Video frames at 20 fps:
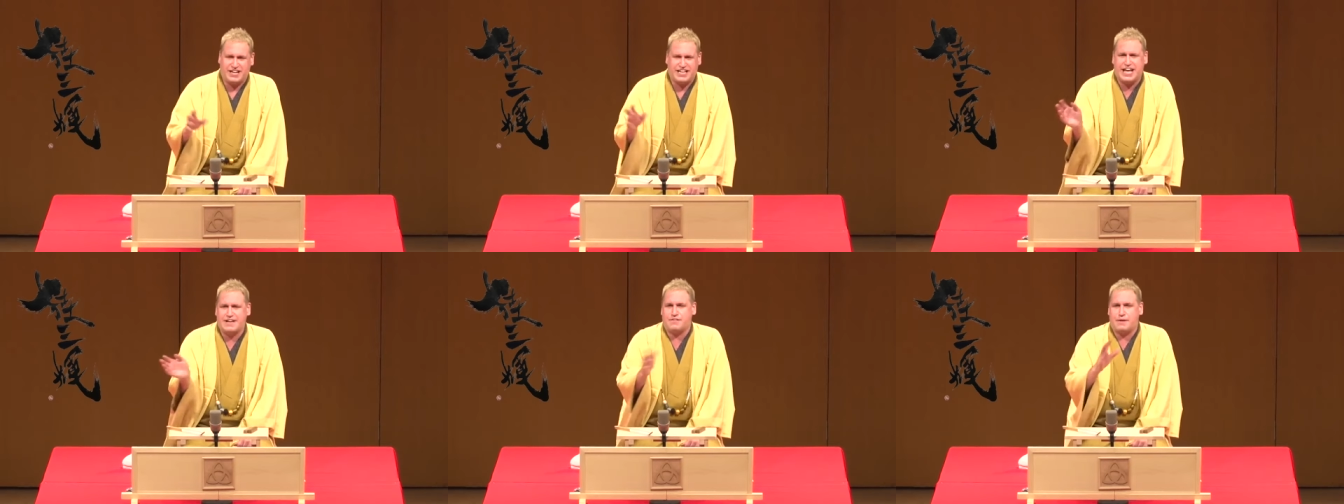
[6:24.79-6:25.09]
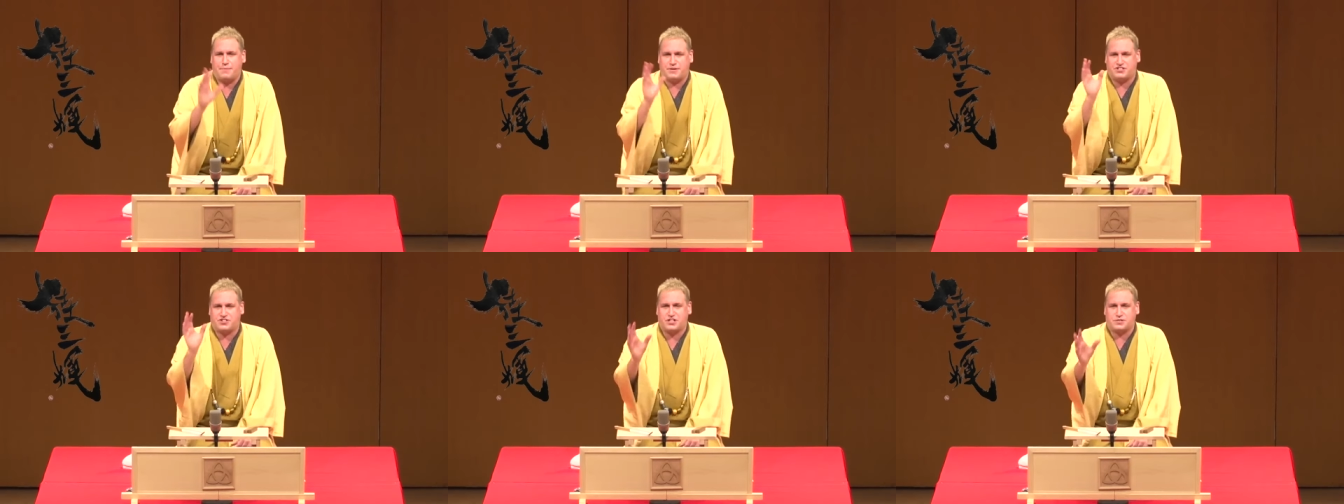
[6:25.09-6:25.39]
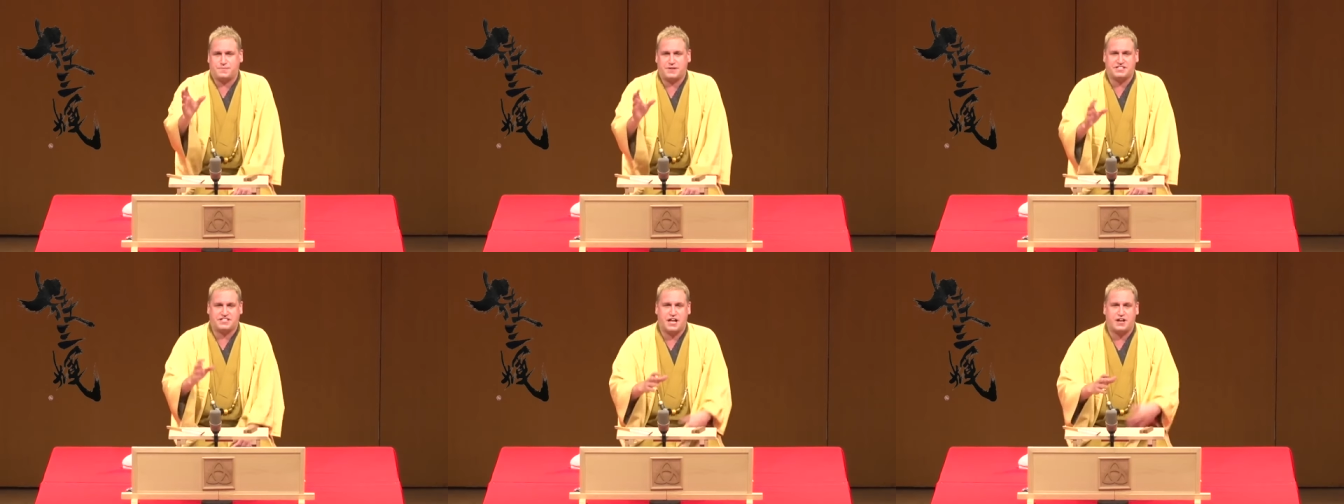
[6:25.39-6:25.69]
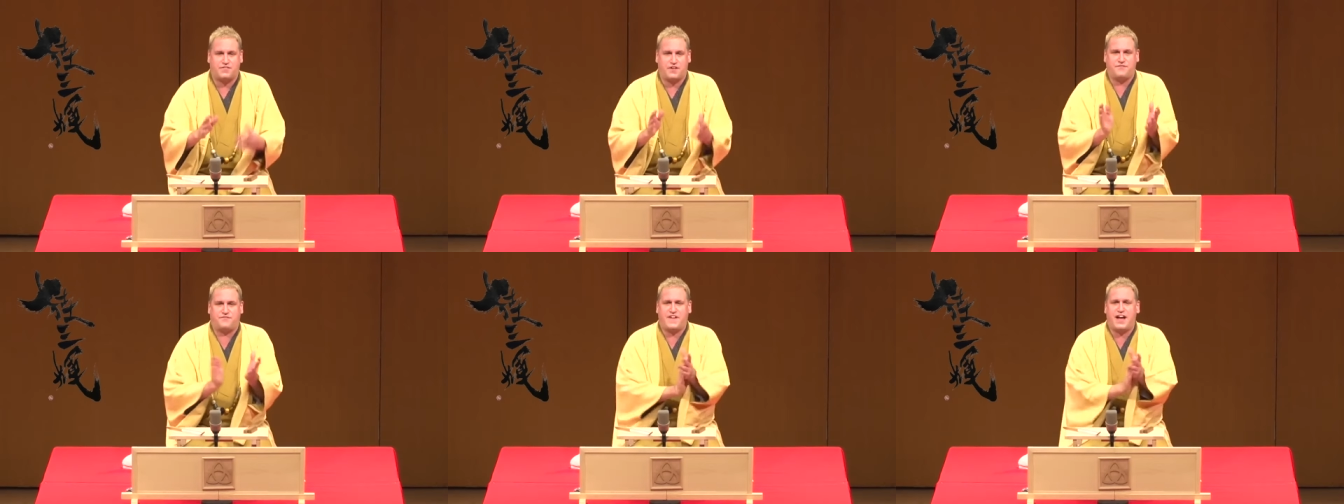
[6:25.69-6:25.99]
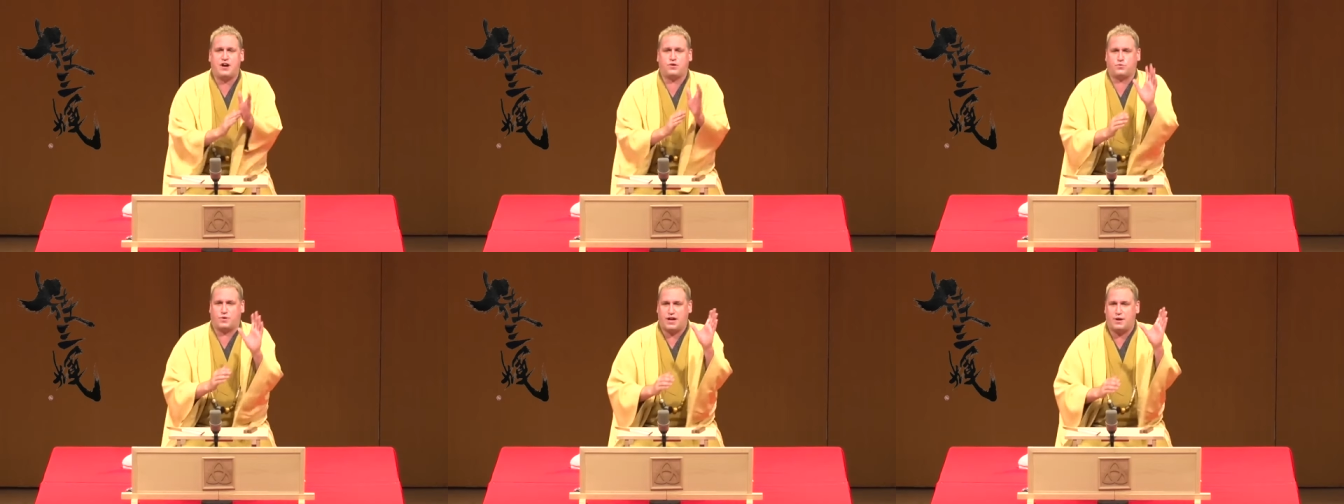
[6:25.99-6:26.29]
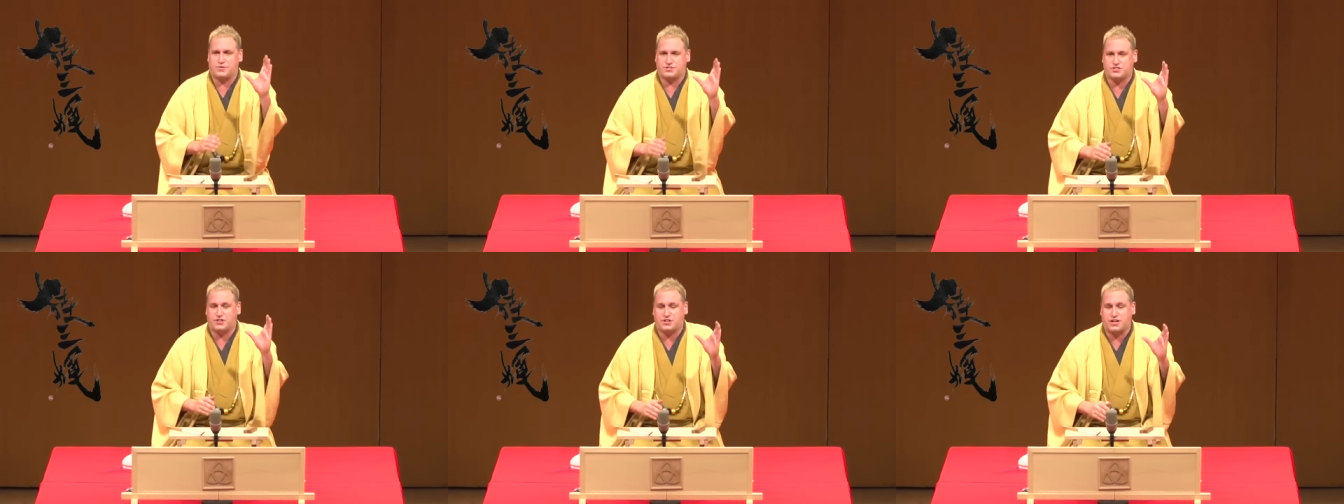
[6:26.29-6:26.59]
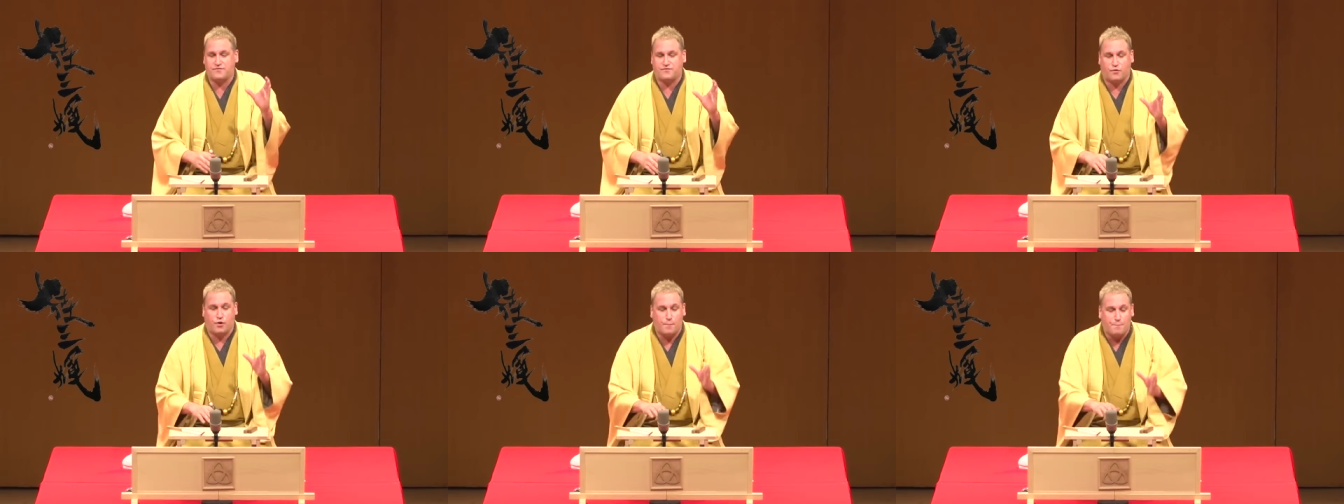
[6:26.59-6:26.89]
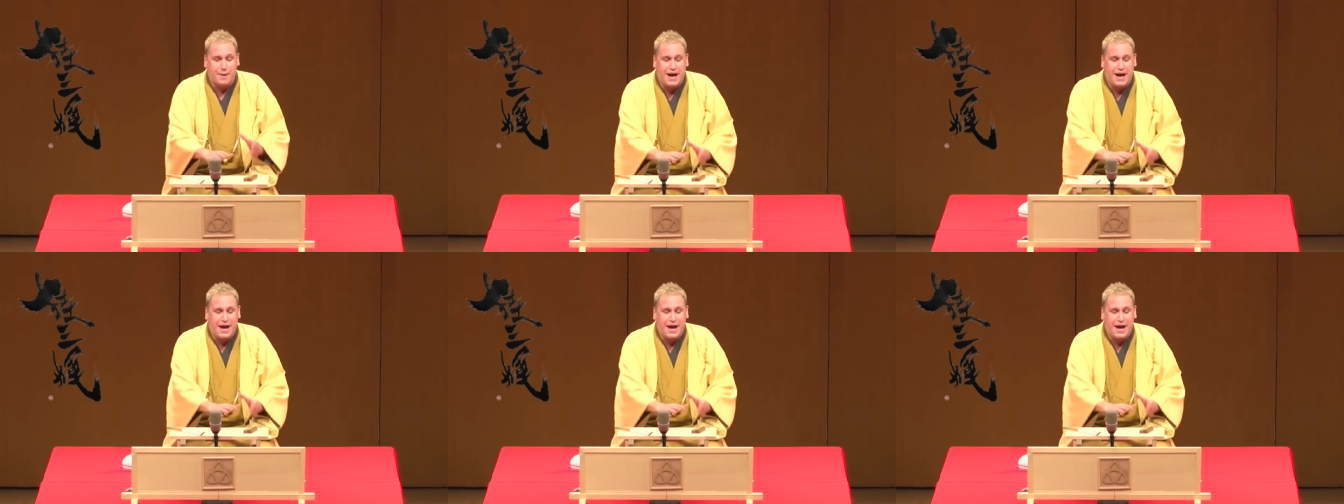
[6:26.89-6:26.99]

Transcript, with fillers: I gave up. I searched myself. I found what I was looking for.